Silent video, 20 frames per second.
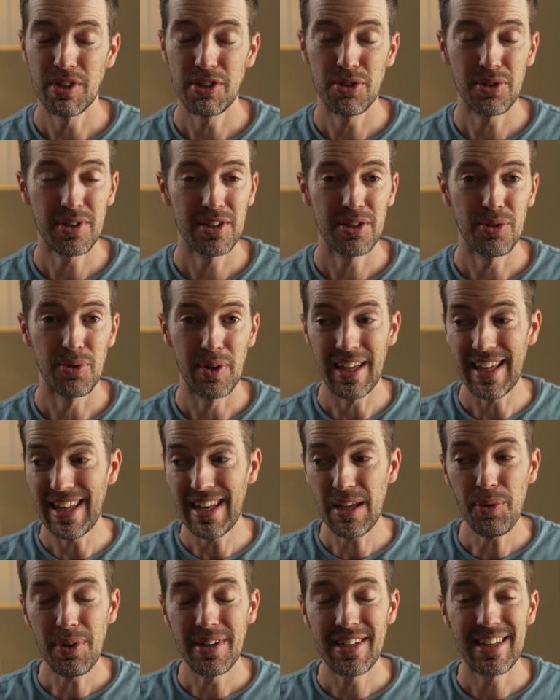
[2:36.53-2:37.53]
can do,
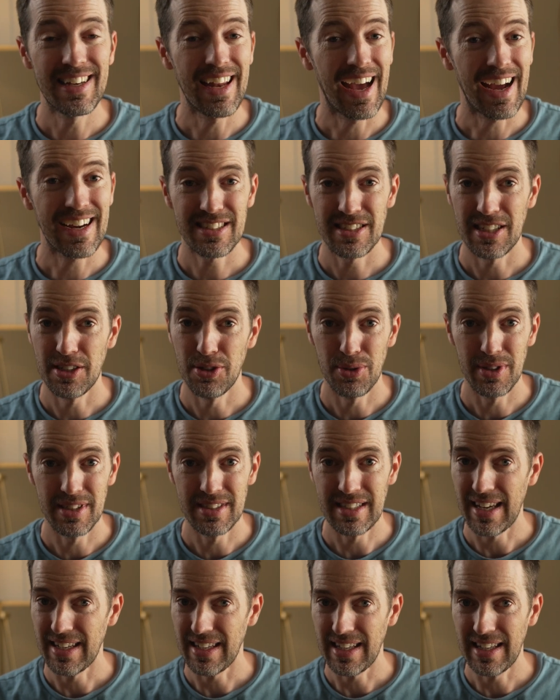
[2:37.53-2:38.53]
anyone can actually do
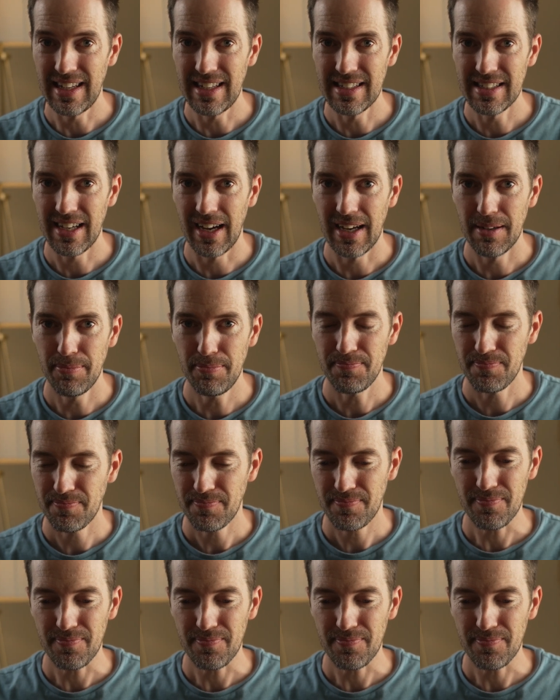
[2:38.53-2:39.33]
this at any time.